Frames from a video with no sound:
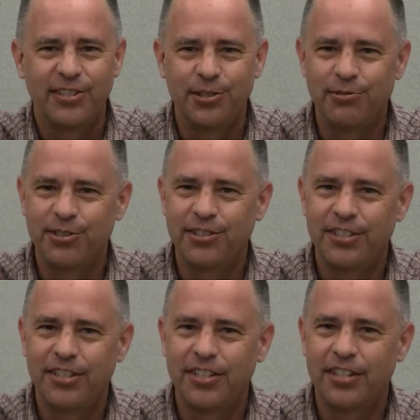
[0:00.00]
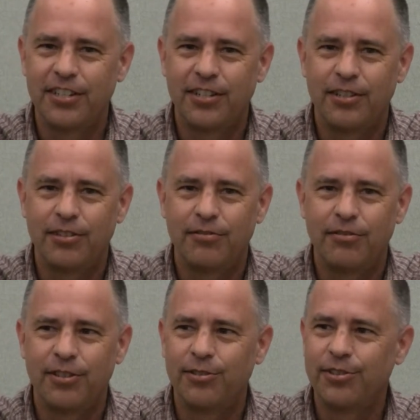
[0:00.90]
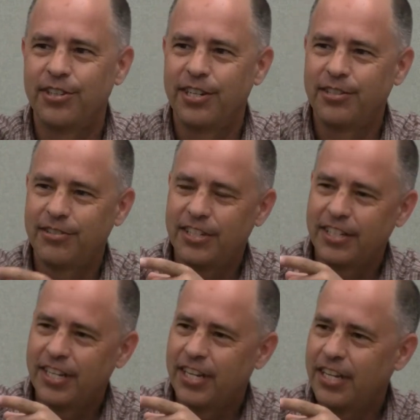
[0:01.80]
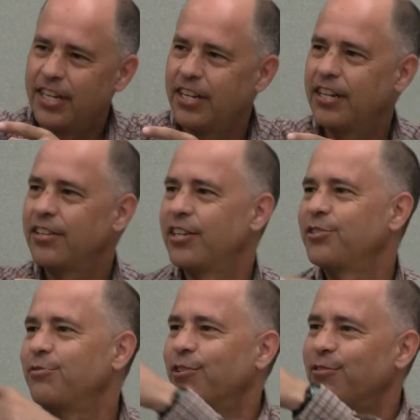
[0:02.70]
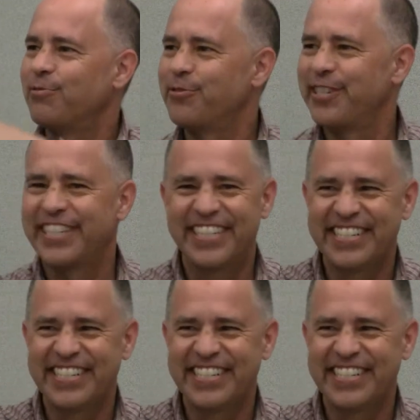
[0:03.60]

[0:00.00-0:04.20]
University of Northern Iowa and not too far from Drake.